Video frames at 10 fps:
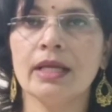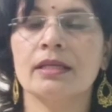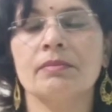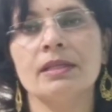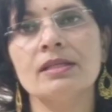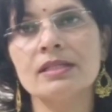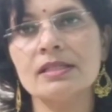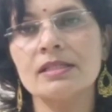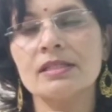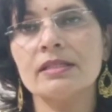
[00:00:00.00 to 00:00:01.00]
writing, because
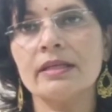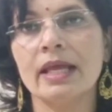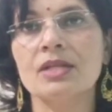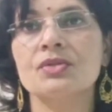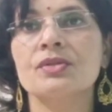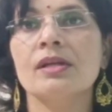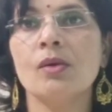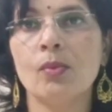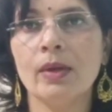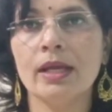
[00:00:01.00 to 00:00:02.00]
this is the
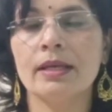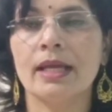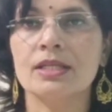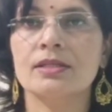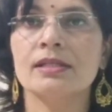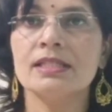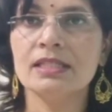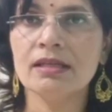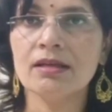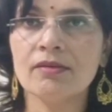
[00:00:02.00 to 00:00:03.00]
natural way, natural
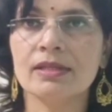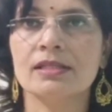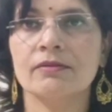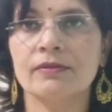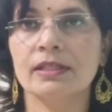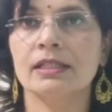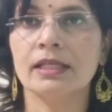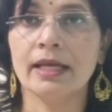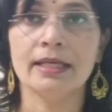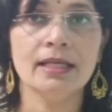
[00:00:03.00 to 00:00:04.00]
sequence of
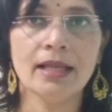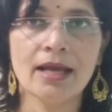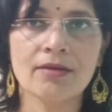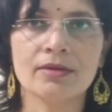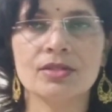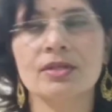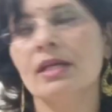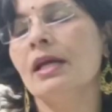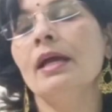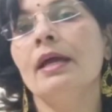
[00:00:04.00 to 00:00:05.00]
learning any language.
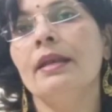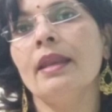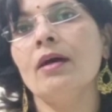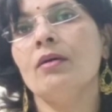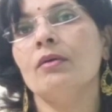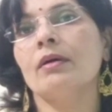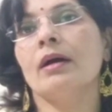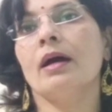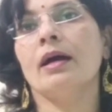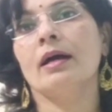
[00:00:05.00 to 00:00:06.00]
Now,
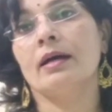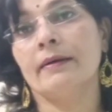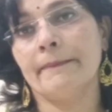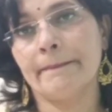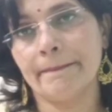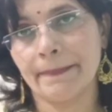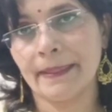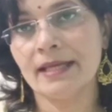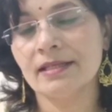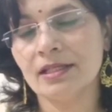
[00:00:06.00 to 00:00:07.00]

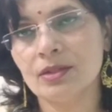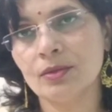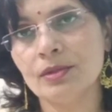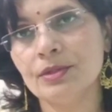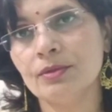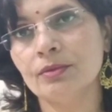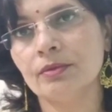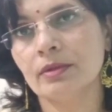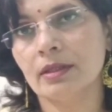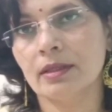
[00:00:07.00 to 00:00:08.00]
as I told you,
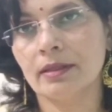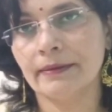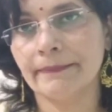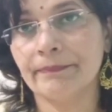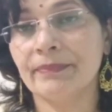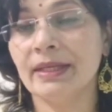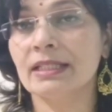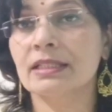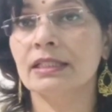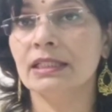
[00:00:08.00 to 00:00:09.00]

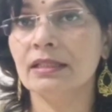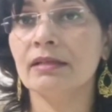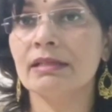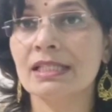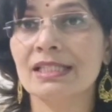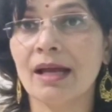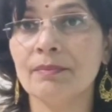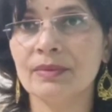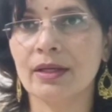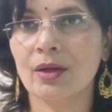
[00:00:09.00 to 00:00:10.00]
that there is
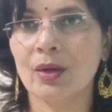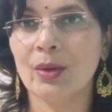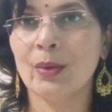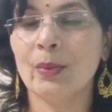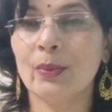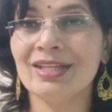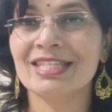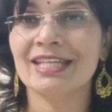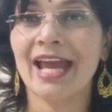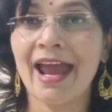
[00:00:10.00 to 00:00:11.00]
something
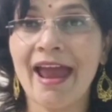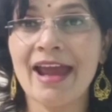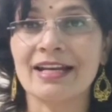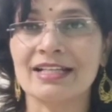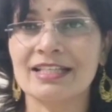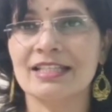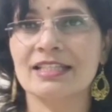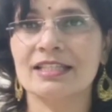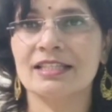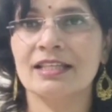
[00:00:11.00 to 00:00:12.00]
which
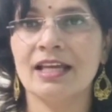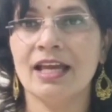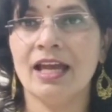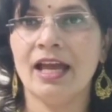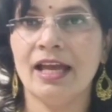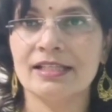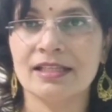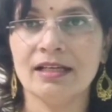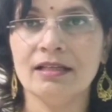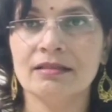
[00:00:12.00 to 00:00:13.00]
acts as
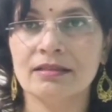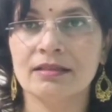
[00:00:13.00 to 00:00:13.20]
a,